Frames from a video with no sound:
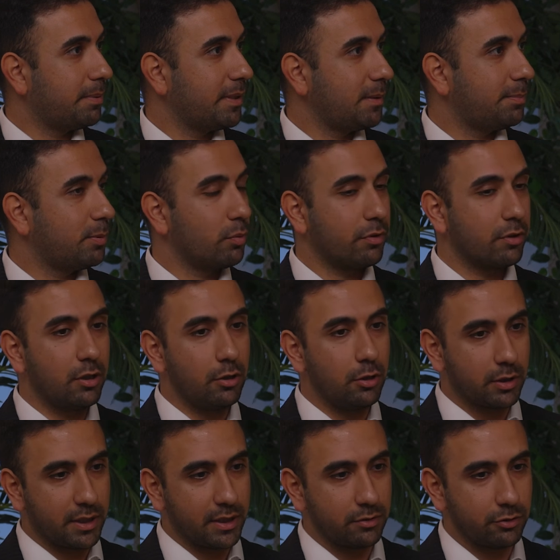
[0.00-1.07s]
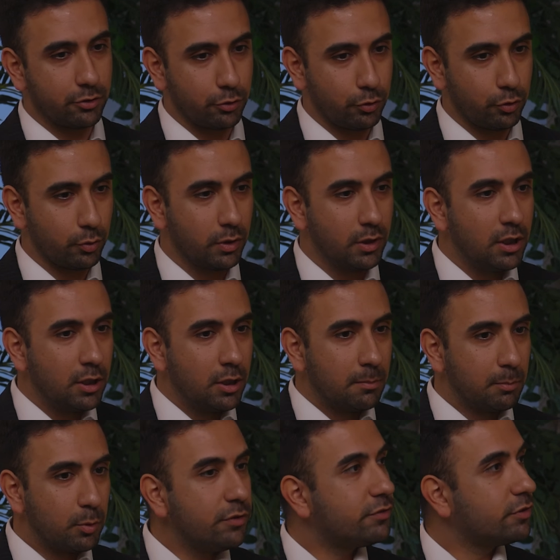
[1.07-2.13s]
people that are looking to
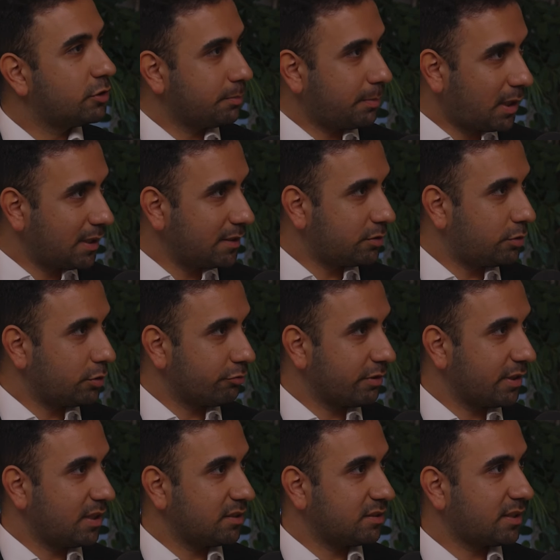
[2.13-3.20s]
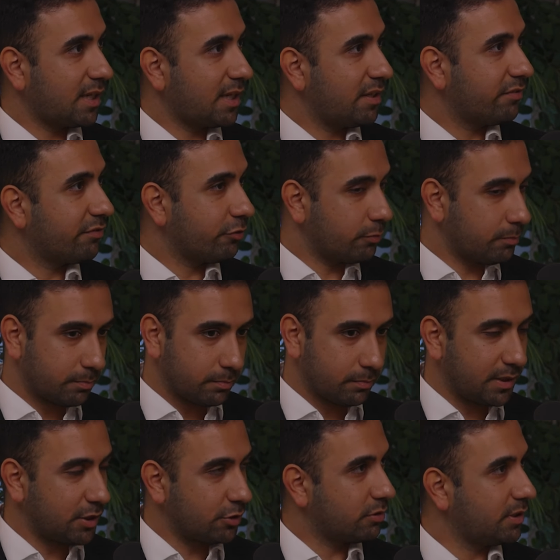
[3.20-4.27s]
move to Dubai to do real estate from
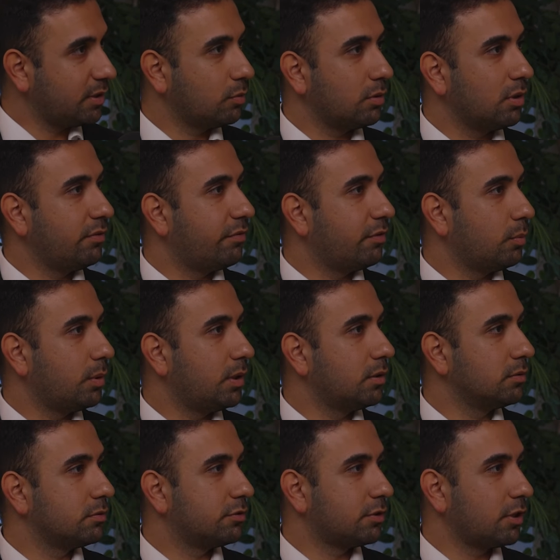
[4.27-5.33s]
literally all over the world.